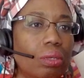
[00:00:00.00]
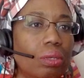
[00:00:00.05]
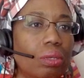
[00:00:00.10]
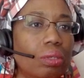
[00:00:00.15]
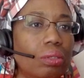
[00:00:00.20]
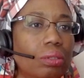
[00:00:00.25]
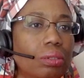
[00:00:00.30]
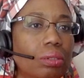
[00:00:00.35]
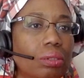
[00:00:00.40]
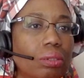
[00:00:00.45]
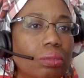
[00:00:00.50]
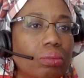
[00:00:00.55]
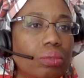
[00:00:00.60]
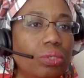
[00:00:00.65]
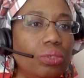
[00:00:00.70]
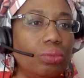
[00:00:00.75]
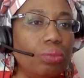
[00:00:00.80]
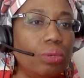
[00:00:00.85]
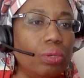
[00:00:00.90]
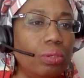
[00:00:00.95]
let's see,
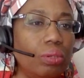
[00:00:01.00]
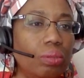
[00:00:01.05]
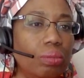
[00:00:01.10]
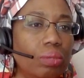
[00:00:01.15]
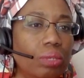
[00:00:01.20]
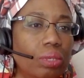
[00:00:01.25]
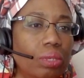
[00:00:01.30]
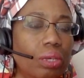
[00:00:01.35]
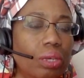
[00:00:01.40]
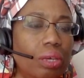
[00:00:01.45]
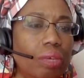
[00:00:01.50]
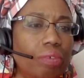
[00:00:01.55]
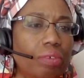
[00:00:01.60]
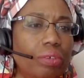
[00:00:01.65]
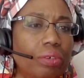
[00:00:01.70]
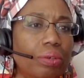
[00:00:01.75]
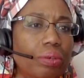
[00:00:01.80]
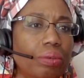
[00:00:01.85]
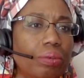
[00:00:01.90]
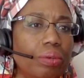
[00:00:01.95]
which one do we have
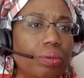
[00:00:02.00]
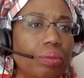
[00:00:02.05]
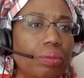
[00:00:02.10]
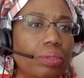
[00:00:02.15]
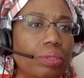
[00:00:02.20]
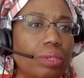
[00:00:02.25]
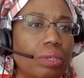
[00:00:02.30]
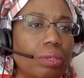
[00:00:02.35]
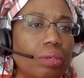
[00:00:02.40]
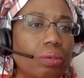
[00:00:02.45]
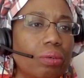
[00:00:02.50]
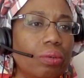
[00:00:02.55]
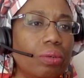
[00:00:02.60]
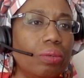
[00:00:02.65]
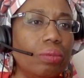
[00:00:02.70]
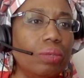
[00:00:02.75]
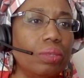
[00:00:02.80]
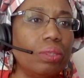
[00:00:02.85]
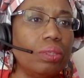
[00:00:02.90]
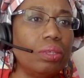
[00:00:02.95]
here? Where was I
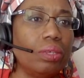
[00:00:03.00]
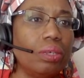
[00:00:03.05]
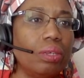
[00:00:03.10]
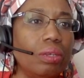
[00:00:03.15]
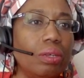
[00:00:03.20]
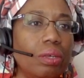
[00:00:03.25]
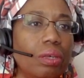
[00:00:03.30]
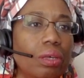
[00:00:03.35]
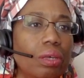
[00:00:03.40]
going with it?